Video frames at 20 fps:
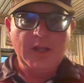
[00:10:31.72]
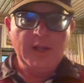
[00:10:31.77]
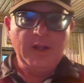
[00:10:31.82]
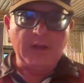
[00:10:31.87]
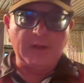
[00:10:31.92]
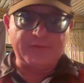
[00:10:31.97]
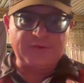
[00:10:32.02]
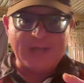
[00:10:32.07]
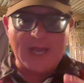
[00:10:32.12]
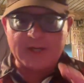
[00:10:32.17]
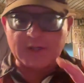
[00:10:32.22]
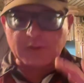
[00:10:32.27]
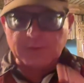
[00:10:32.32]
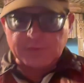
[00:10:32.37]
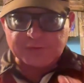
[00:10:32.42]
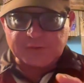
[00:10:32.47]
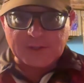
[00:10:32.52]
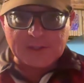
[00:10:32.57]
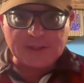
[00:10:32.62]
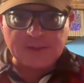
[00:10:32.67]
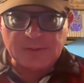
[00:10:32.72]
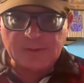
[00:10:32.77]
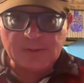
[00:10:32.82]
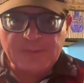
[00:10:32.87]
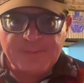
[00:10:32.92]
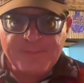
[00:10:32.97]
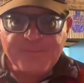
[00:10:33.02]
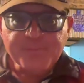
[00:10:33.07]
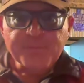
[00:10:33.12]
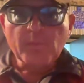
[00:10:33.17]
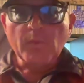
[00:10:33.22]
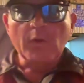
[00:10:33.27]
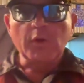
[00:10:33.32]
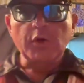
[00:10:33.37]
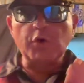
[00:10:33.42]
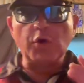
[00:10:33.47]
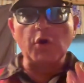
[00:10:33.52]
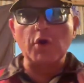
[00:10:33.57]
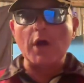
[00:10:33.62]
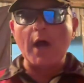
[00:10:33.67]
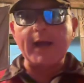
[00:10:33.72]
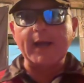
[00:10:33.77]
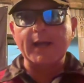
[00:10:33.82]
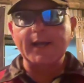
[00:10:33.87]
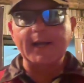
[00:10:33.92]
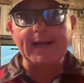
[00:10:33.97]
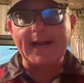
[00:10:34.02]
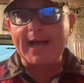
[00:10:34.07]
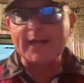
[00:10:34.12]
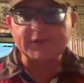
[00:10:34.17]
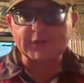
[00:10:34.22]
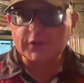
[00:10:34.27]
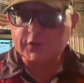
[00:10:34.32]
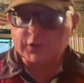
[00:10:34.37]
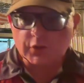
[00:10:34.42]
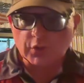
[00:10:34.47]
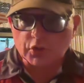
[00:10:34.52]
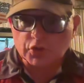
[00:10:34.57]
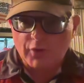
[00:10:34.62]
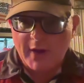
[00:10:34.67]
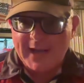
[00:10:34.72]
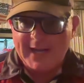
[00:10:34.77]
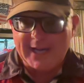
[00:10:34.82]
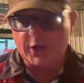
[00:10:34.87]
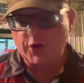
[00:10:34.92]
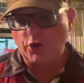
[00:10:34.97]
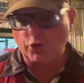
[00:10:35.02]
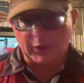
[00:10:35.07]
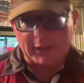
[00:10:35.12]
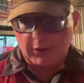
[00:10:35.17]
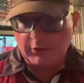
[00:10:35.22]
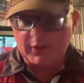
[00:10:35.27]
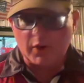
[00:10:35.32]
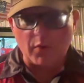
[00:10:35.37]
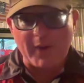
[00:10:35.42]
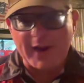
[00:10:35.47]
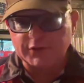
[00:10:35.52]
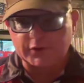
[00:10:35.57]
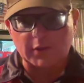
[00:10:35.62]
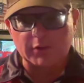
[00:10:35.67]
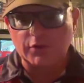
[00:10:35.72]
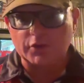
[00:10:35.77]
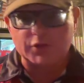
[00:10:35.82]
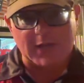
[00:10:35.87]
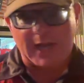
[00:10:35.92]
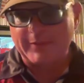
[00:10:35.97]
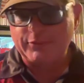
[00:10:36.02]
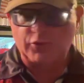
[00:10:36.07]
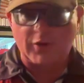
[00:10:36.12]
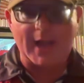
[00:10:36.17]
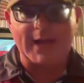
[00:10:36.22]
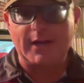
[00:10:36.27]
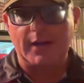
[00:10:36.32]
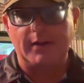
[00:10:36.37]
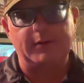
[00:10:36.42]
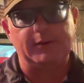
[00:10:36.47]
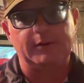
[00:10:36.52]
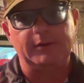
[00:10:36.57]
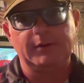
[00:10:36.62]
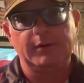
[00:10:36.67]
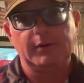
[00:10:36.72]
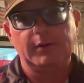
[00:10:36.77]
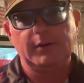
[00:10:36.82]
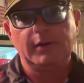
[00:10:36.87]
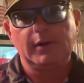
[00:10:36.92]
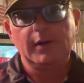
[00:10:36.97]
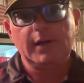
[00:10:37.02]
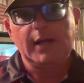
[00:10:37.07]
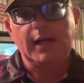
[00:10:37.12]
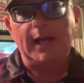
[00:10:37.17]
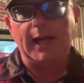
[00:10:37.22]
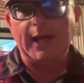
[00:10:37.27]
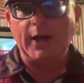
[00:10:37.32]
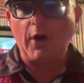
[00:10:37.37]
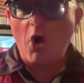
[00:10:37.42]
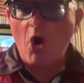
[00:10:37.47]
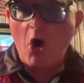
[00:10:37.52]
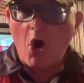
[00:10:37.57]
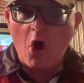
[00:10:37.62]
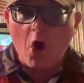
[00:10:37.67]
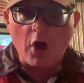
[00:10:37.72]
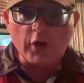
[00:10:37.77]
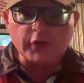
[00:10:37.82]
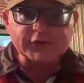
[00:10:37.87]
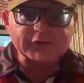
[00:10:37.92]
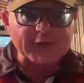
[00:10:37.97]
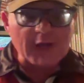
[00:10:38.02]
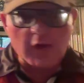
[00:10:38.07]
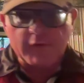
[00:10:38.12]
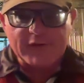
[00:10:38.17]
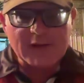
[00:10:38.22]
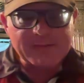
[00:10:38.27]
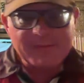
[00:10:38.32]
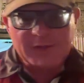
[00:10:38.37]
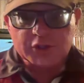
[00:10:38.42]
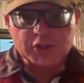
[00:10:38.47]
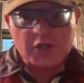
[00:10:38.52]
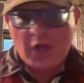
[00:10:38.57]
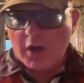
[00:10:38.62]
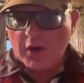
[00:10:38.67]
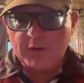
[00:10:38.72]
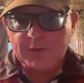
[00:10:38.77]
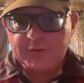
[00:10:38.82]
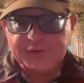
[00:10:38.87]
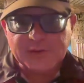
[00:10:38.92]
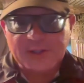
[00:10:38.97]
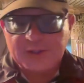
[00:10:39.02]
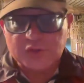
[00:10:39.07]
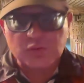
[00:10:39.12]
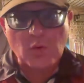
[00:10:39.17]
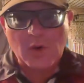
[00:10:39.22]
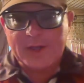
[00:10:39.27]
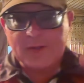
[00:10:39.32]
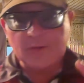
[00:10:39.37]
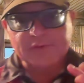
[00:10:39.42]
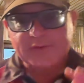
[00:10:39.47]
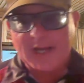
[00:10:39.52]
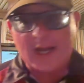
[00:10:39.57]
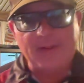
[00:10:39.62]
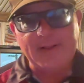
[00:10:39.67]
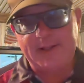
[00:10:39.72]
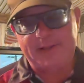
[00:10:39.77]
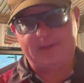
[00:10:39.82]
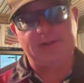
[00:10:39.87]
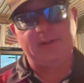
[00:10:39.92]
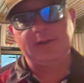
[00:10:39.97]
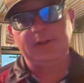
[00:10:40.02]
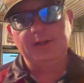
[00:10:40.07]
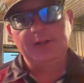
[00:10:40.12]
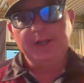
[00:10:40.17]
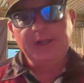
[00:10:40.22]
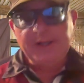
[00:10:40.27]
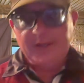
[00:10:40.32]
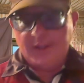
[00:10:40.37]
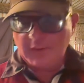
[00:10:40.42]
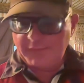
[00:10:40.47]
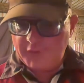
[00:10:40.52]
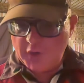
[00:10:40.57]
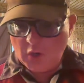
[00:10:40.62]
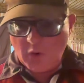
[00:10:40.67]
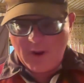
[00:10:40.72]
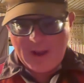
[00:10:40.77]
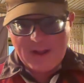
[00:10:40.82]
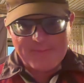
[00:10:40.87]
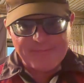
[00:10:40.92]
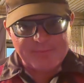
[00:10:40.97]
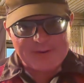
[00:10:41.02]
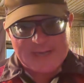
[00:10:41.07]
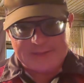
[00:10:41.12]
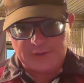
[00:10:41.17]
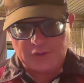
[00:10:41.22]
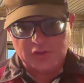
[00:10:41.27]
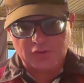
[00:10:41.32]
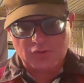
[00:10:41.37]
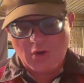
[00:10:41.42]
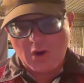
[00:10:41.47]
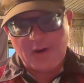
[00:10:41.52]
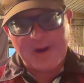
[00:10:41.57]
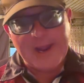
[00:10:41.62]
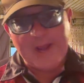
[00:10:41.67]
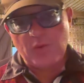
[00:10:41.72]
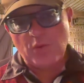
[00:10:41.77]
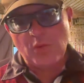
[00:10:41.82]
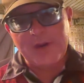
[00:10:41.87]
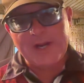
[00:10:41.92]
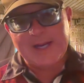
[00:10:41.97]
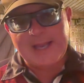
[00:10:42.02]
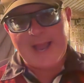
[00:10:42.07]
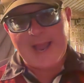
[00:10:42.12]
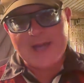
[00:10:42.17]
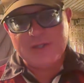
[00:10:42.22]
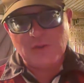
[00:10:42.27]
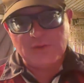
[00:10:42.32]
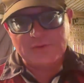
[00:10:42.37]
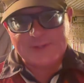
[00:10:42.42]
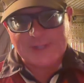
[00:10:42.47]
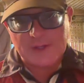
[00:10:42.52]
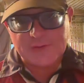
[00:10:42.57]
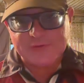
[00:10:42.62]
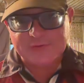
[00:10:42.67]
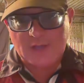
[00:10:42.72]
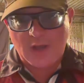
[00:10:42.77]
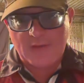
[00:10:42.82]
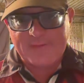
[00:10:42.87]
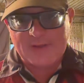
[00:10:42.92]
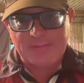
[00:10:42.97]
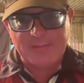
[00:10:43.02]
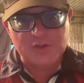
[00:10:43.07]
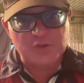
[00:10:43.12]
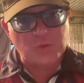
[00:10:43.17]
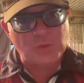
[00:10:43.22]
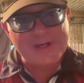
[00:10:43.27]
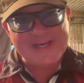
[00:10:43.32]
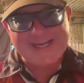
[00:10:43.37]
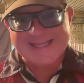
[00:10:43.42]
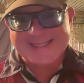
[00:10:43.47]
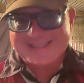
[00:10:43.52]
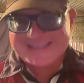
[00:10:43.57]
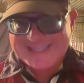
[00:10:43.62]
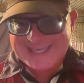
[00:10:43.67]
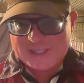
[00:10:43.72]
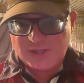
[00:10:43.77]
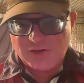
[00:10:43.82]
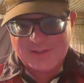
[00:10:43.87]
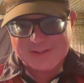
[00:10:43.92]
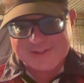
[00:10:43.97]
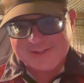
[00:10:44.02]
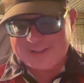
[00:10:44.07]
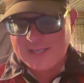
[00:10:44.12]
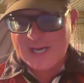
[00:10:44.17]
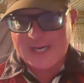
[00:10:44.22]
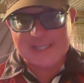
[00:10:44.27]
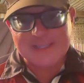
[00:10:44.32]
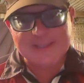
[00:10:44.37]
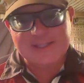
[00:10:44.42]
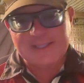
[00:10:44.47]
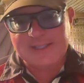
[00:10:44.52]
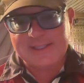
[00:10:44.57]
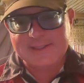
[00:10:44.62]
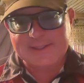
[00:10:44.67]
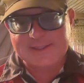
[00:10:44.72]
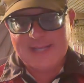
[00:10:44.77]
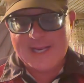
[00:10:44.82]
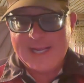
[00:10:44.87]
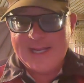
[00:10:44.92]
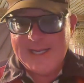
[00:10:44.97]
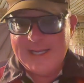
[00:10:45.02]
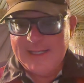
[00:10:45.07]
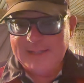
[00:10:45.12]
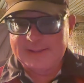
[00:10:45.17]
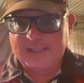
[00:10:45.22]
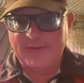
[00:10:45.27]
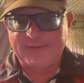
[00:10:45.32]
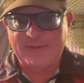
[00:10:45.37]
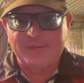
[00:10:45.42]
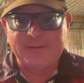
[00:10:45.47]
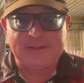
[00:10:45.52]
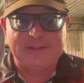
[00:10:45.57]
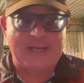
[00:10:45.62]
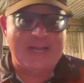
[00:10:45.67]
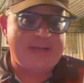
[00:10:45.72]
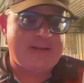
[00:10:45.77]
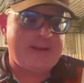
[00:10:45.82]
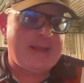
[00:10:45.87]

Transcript: of technical skill, you're not going to get access to your training. You're literally wasting your time training. And all self-image knows is what you tell it. If you go out and practice strong hand, weak hand, you tell self-image, we continue to suck at this. Self-image is like,